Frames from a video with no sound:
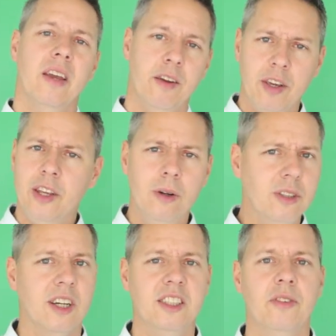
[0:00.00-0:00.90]
If you
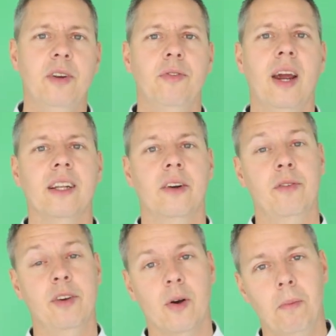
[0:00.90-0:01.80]
use such a refractor,
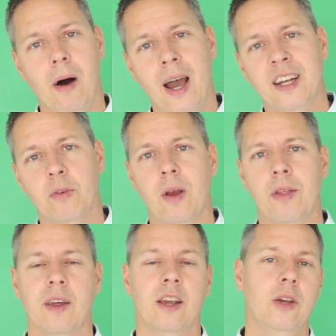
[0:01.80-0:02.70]
if you combine it
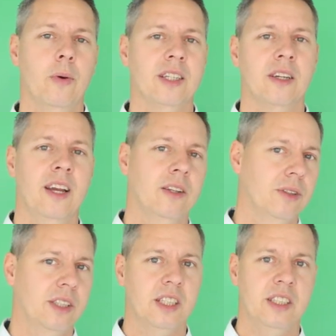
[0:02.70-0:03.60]
with the
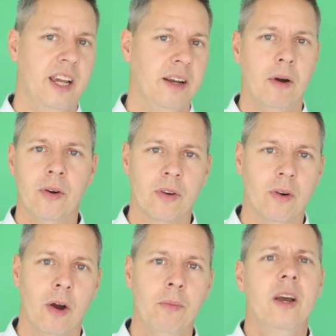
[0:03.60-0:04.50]
QHY268
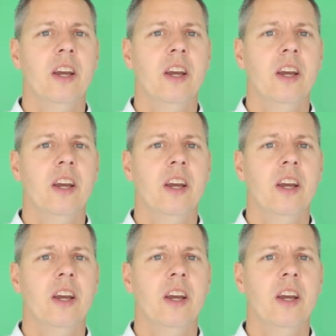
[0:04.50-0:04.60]
monochrome,